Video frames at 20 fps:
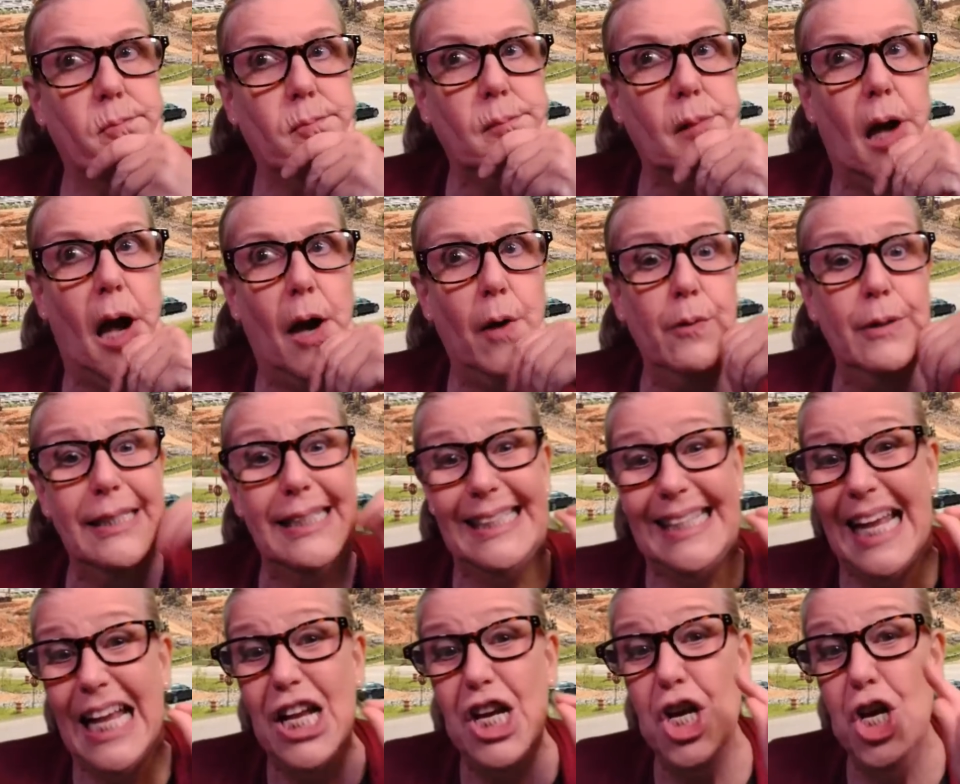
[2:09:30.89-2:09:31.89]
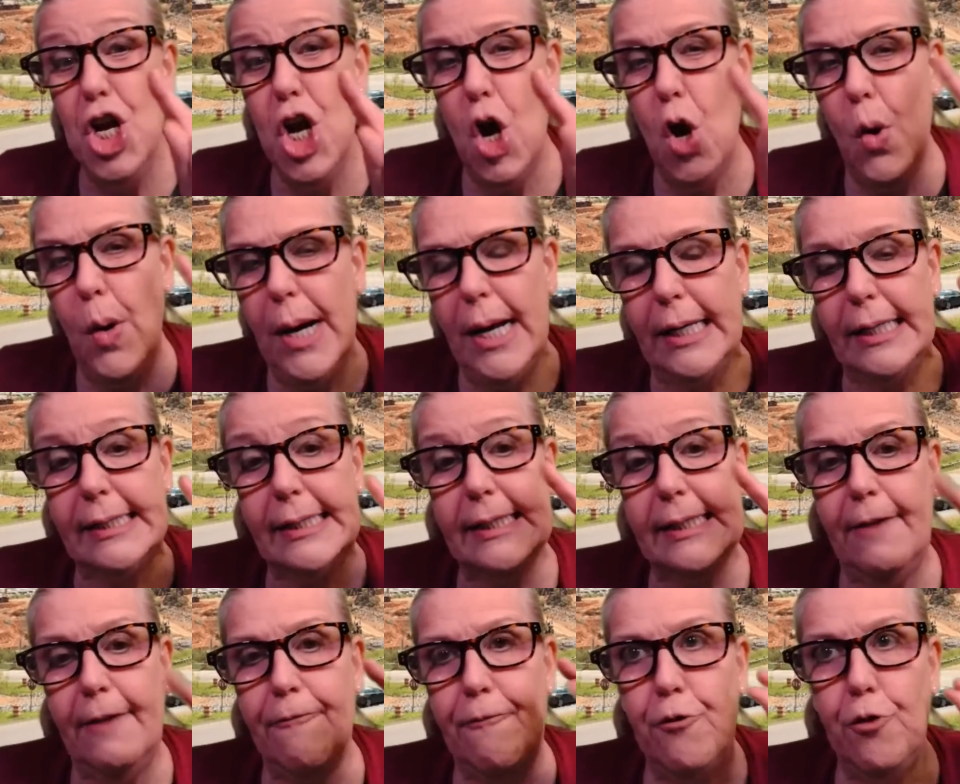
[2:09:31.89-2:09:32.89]
I would say no,
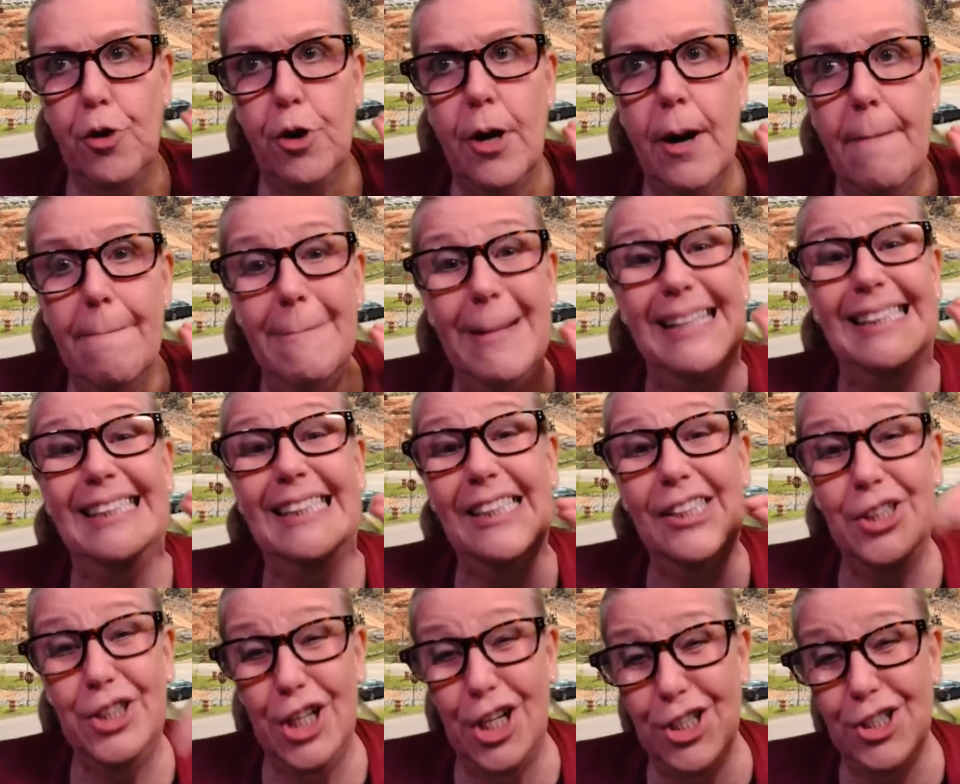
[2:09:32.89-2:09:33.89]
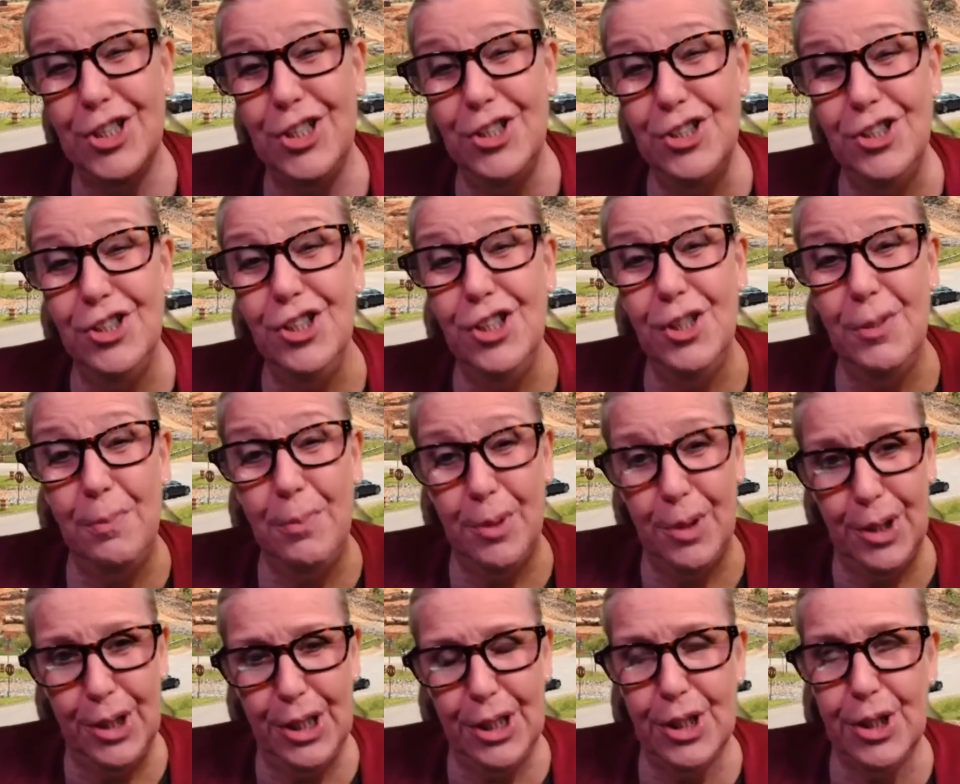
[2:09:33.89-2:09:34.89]
except for my suggestions to the
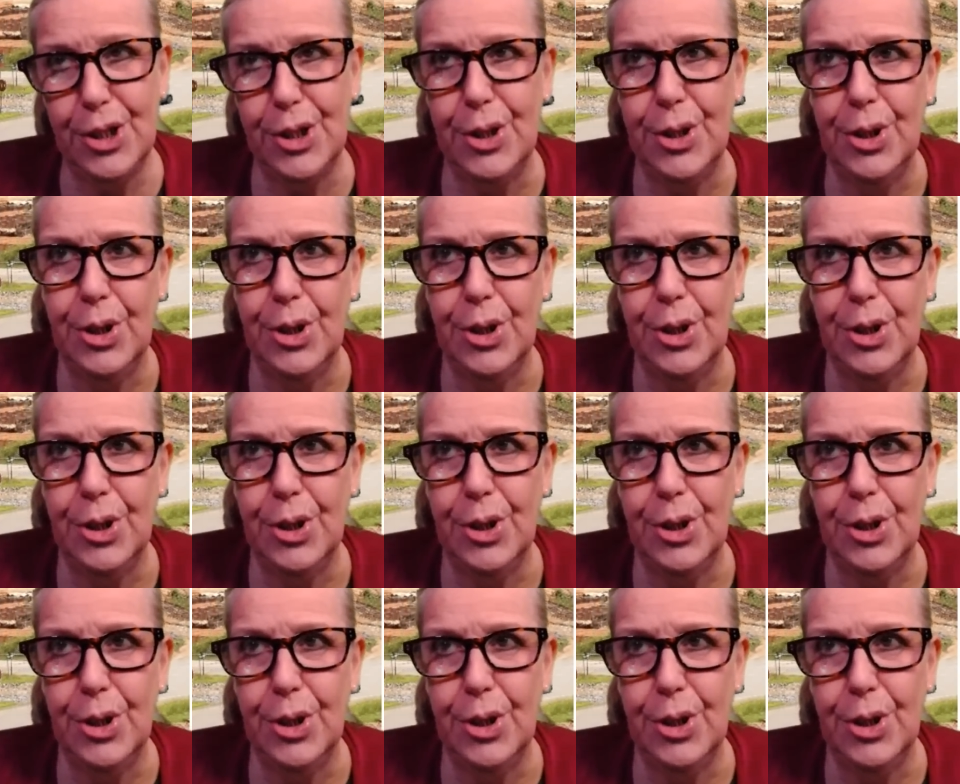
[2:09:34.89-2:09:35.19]
police